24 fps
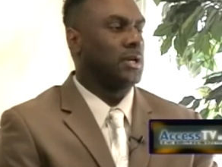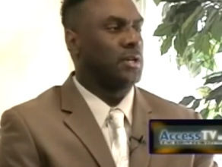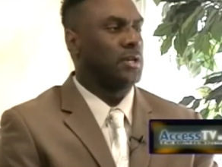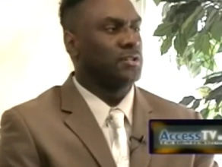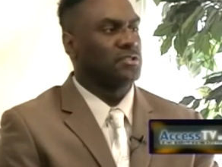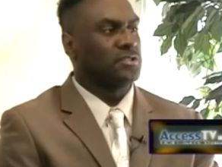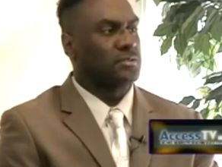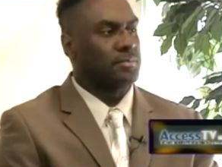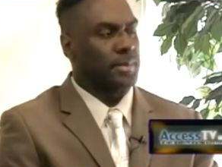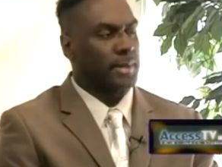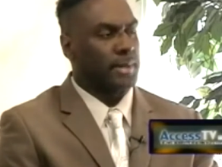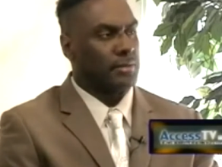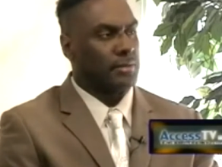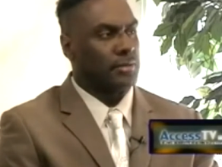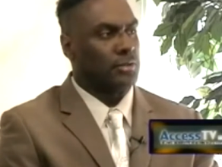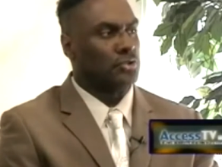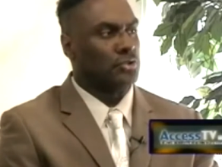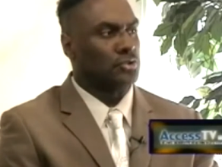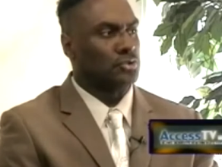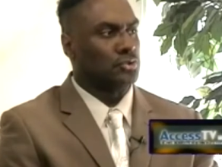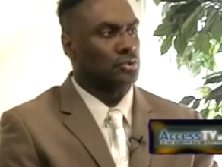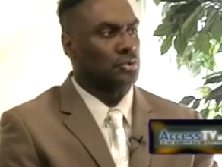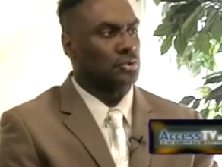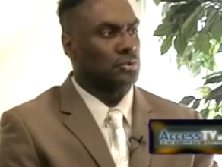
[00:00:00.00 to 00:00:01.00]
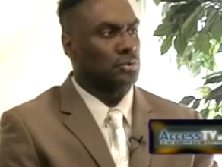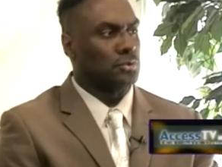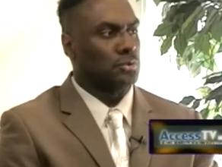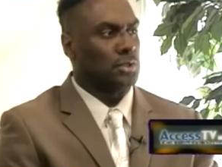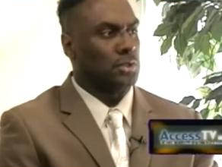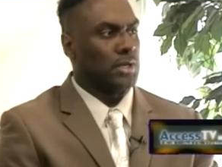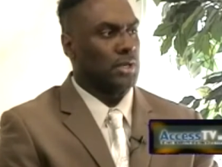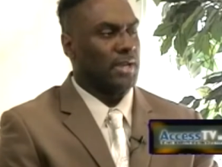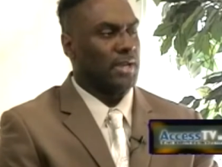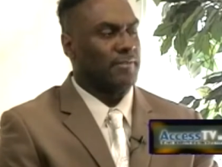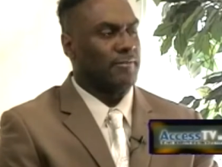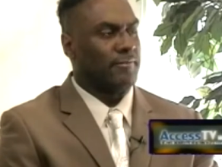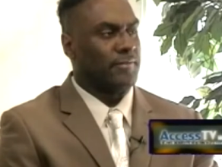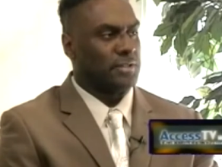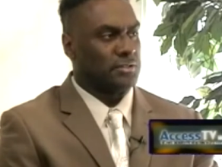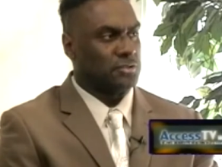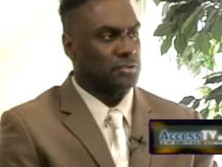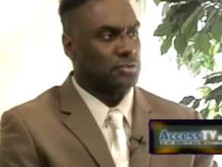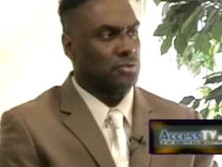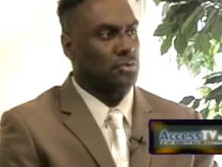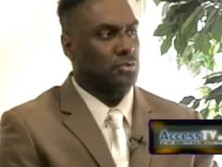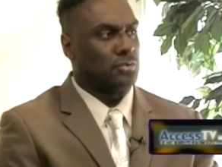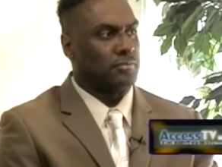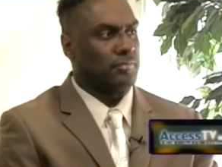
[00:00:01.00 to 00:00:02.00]
spiritual, and
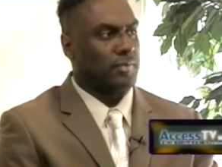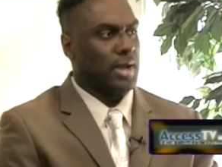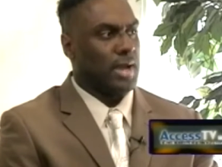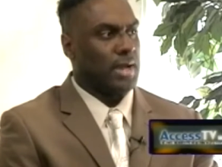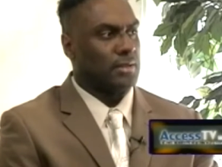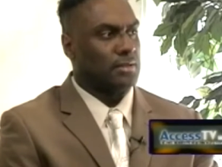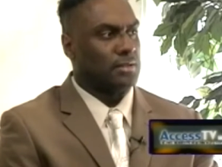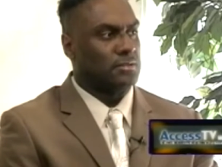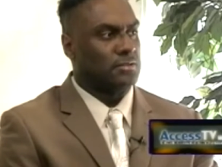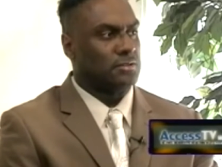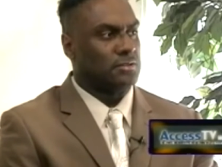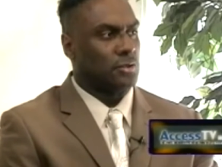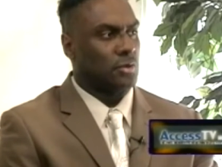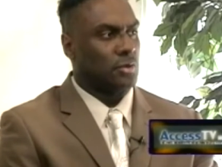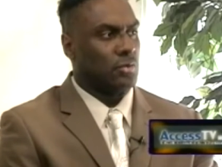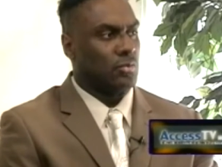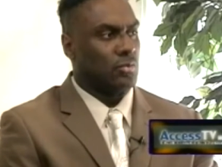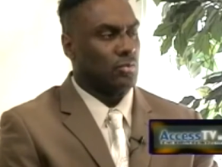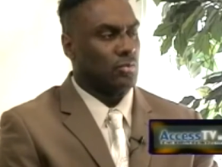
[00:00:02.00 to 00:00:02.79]
physical violence? You know.